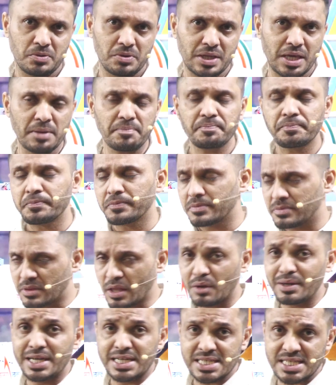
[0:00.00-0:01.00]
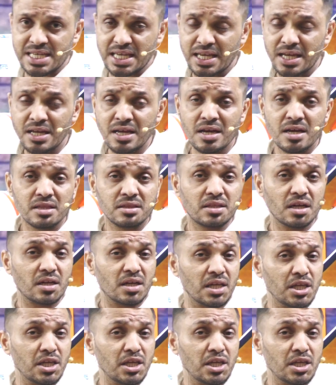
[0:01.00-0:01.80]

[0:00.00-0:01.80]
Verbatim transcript: Okay. Now let's see the